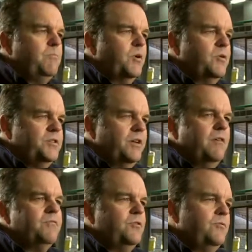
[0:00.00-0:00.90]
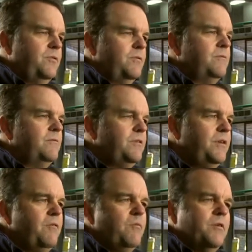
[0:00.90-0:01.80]
because you love to do it. You
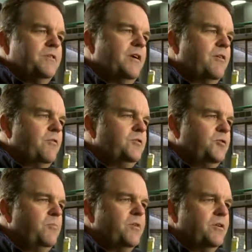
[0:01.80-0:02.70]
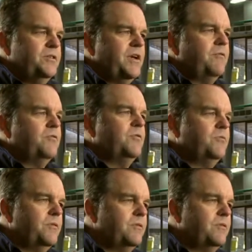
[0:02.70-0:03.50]
never want to take on a job because you have to do it.